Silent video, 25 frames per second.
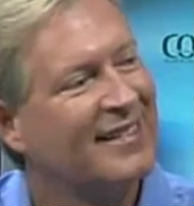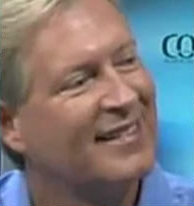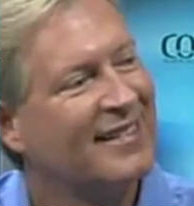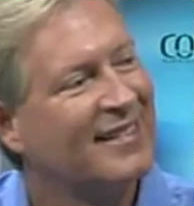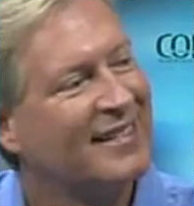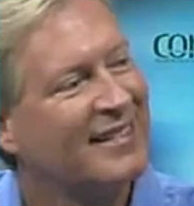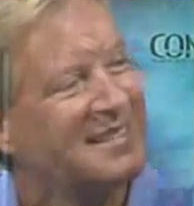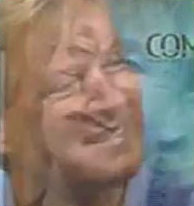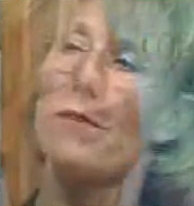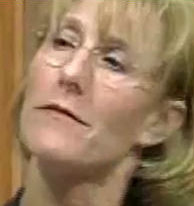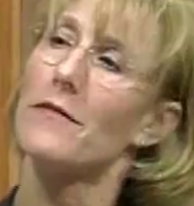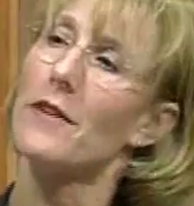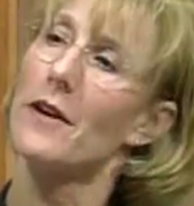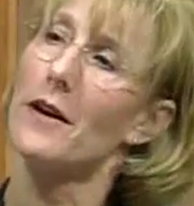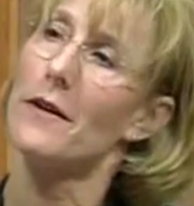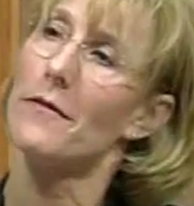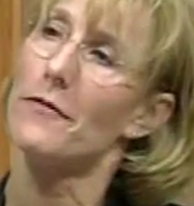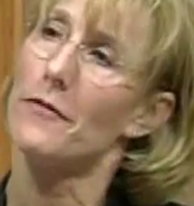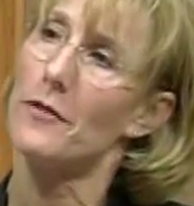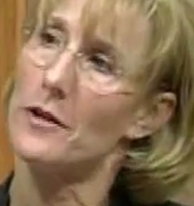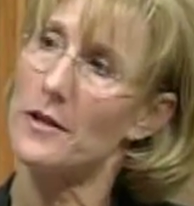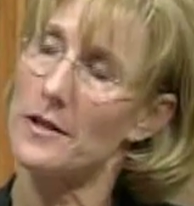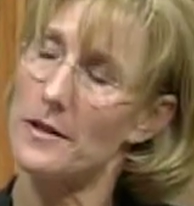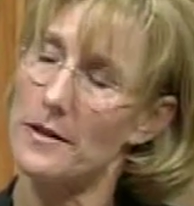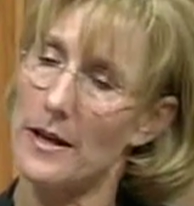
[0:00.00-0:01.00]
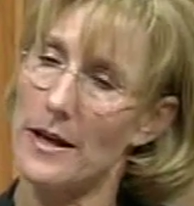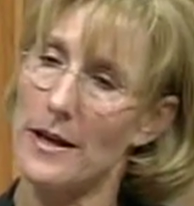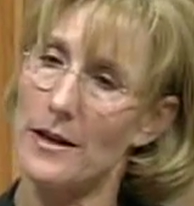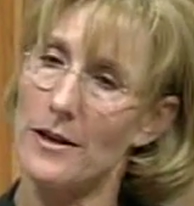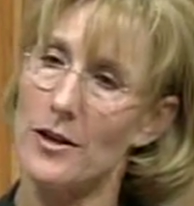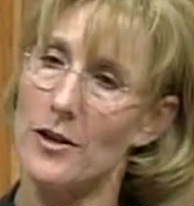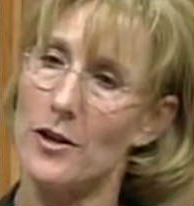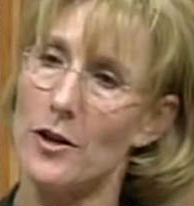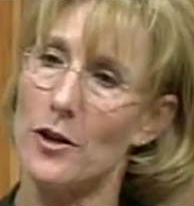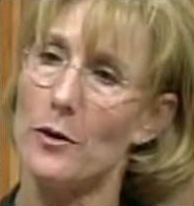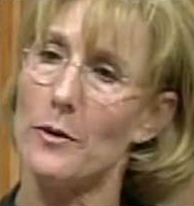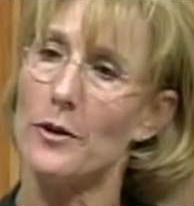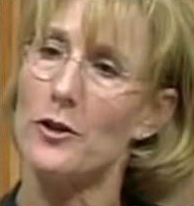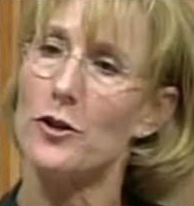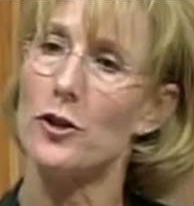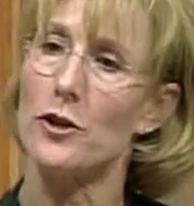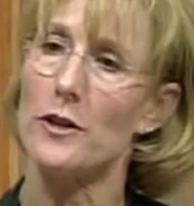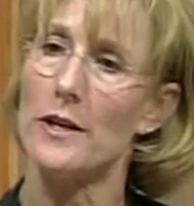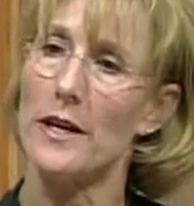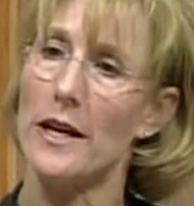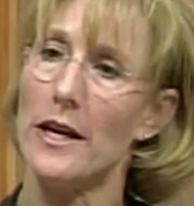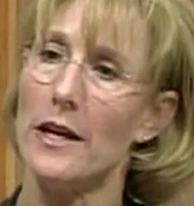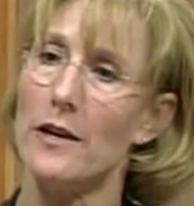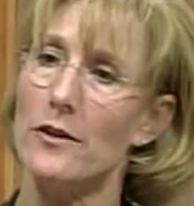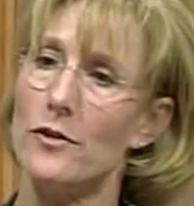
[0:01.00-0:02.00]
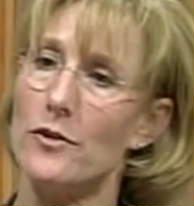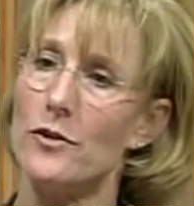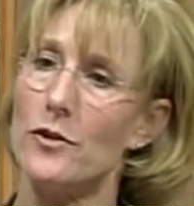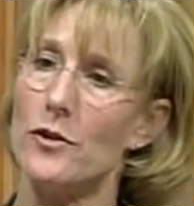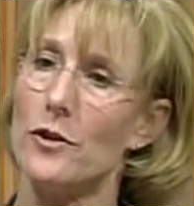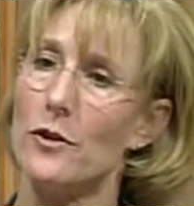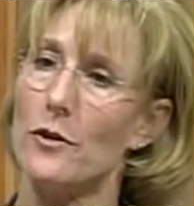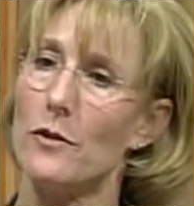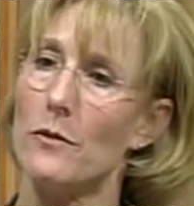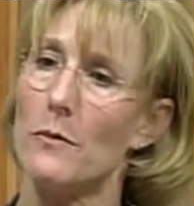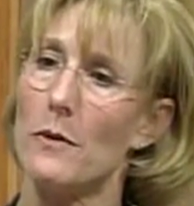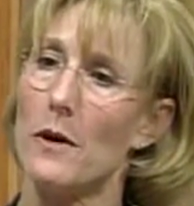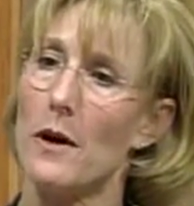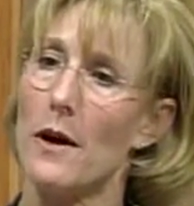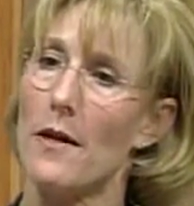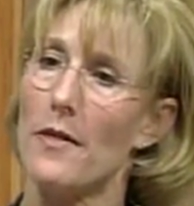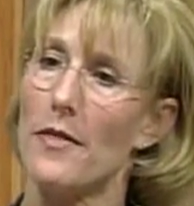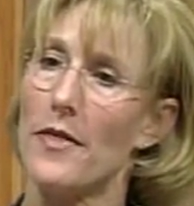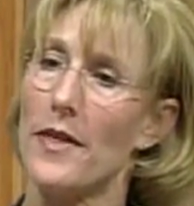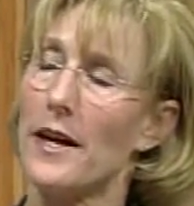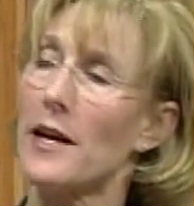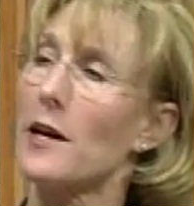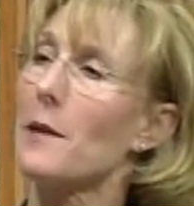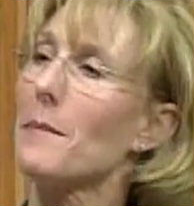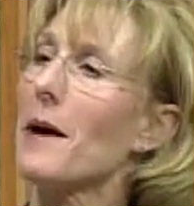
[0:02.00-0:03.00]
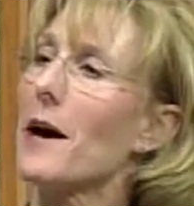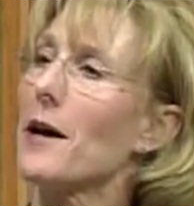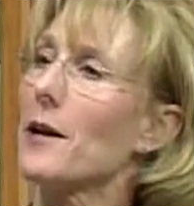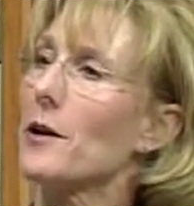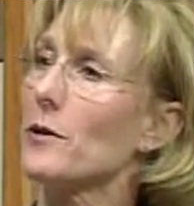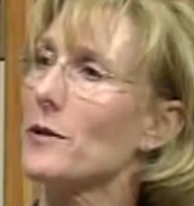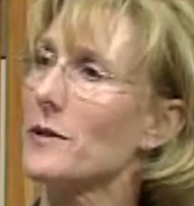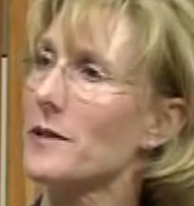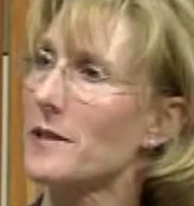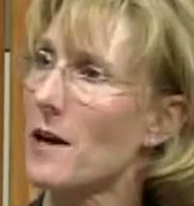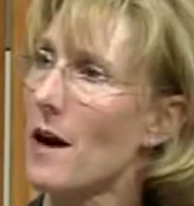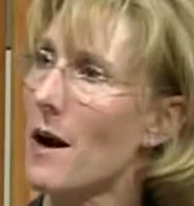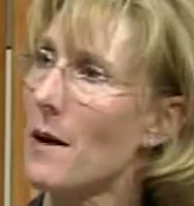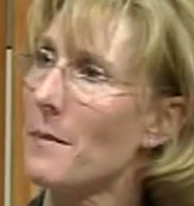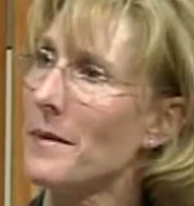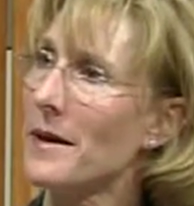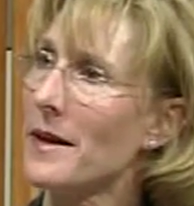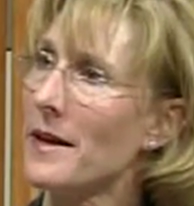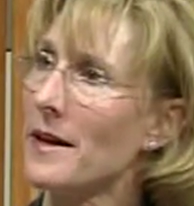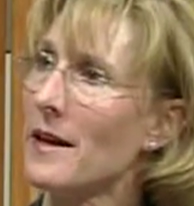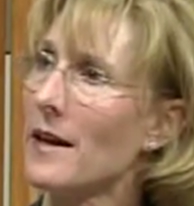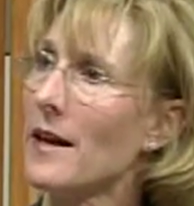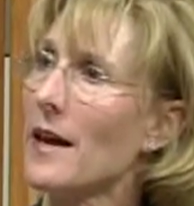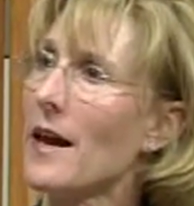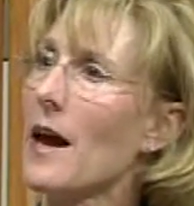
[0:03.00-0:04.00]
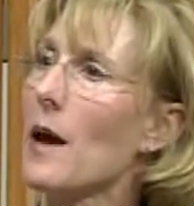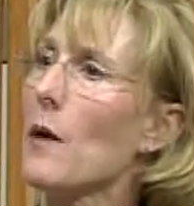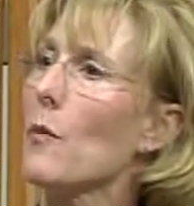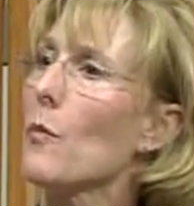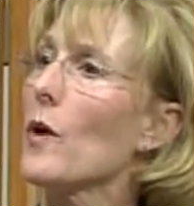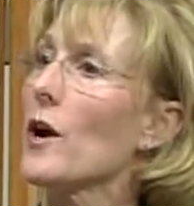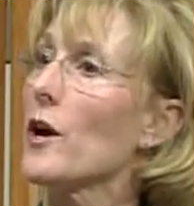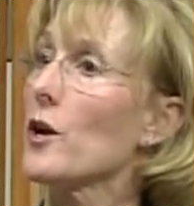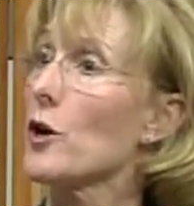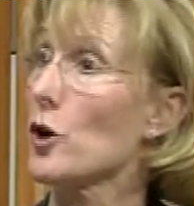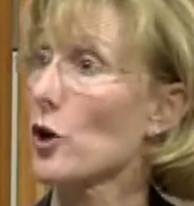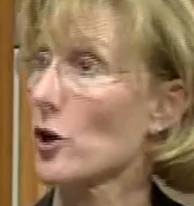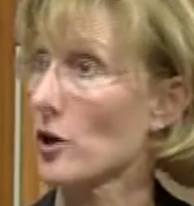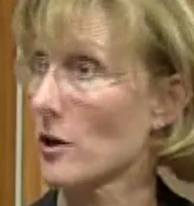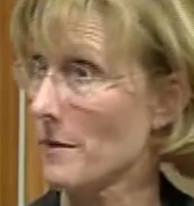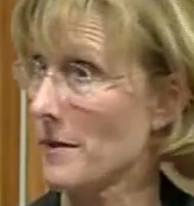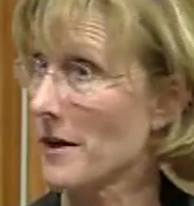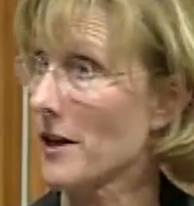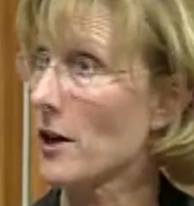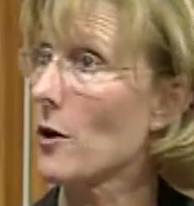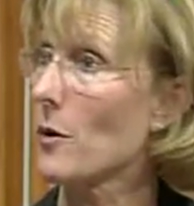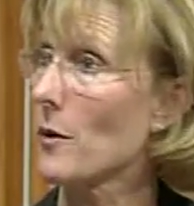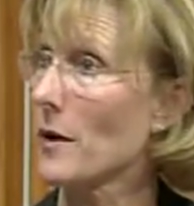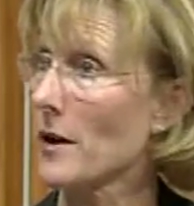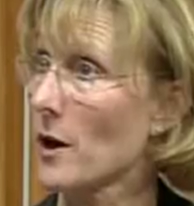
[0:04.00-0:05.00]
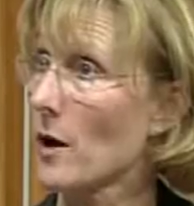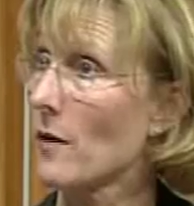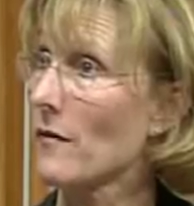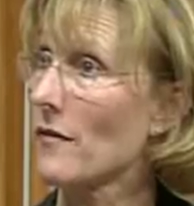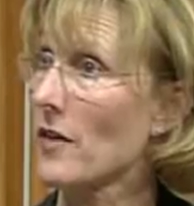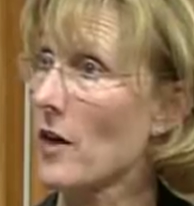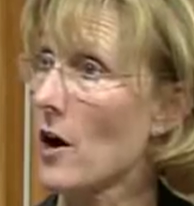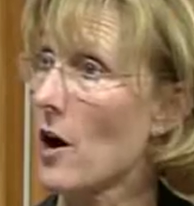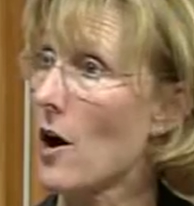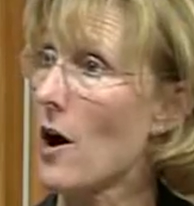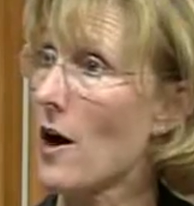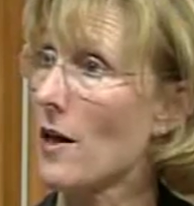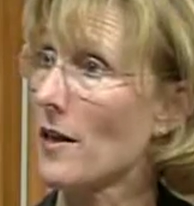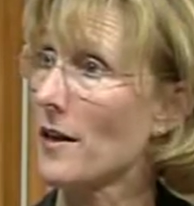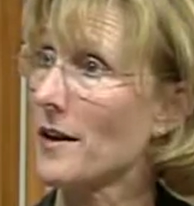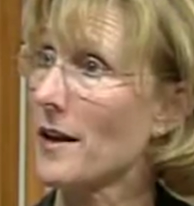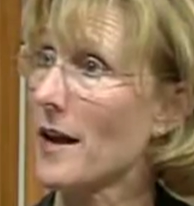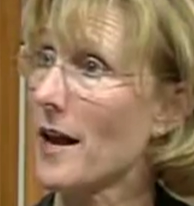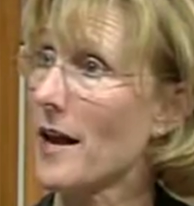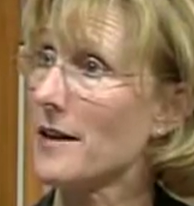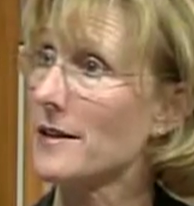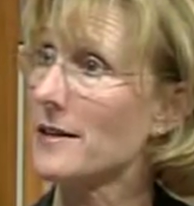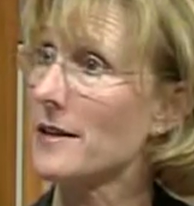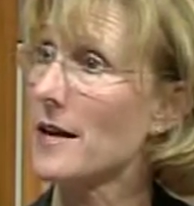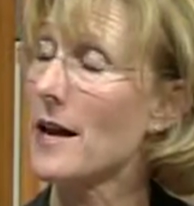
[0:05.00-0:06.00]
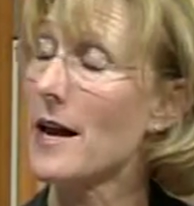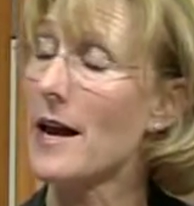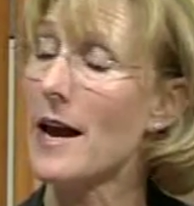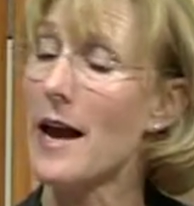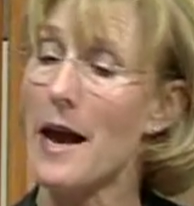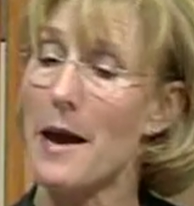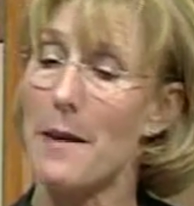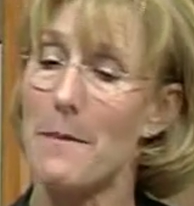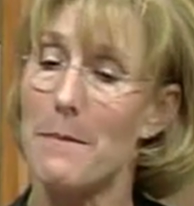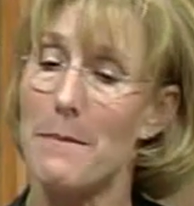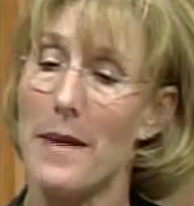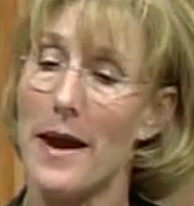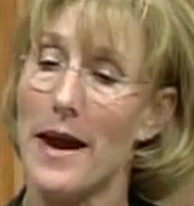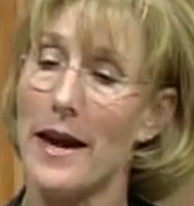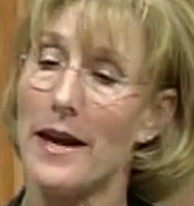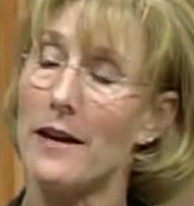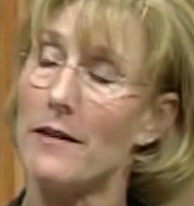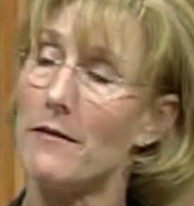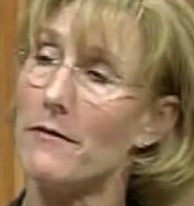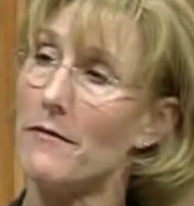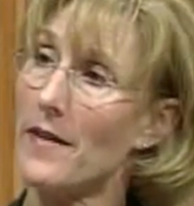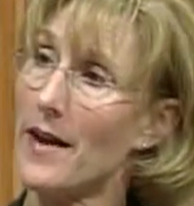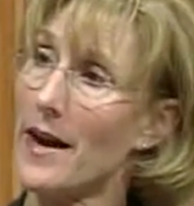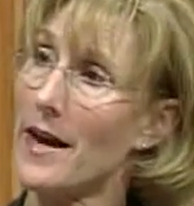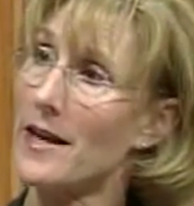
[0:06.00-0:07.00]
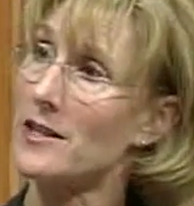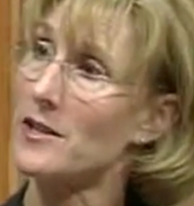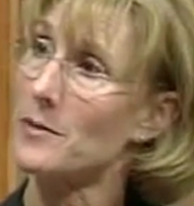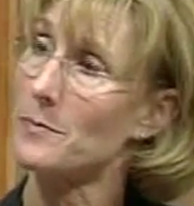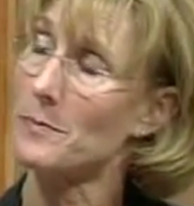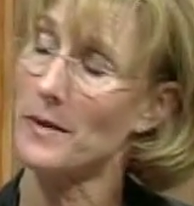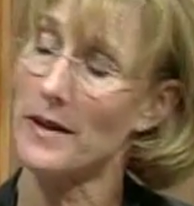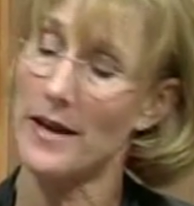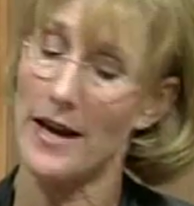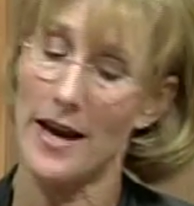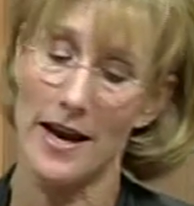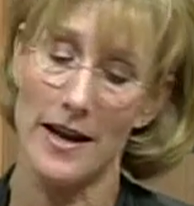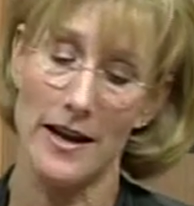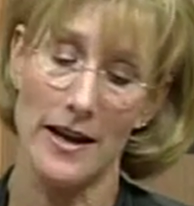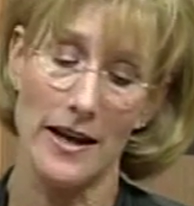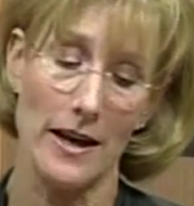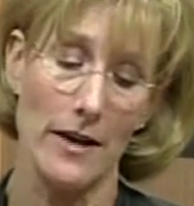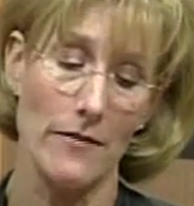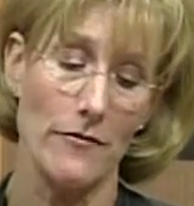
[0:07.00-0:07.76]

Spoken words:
I think the very first thing to do is you need to think about who's coming and where you're going to be going over the holidays, and make advanced planning.